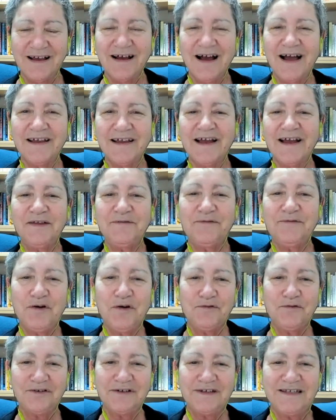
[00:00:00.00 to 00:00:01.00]
I kind of
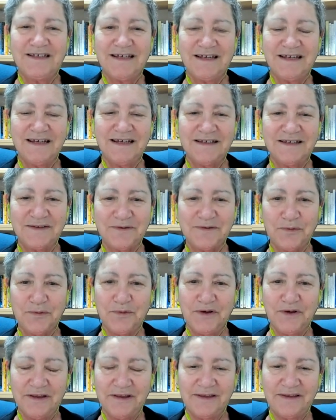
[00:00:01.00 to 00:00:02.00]
overdid it
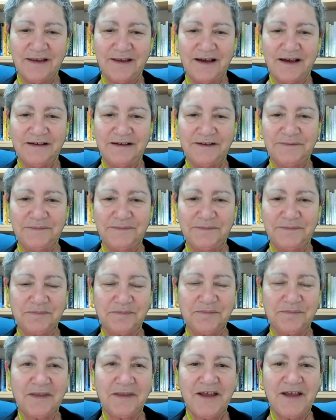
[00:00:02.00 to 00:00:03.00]
with
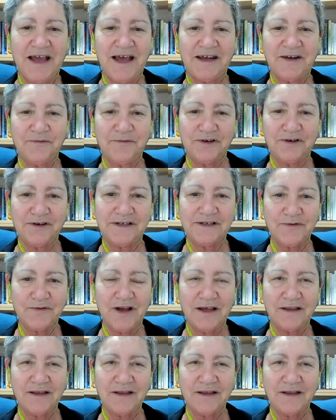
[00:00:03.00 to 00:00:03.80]
the anniversary.